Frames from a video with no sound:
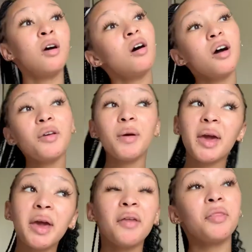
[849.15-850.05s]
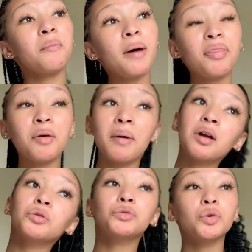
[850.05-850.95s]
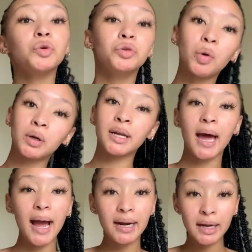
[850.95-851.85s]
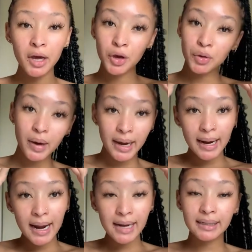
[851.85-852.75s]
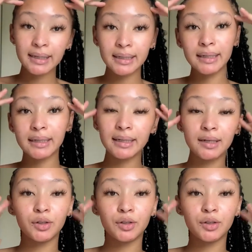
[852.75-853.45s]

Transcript: oh, your hair at the back is so short and your hairline da-da-da-da-da.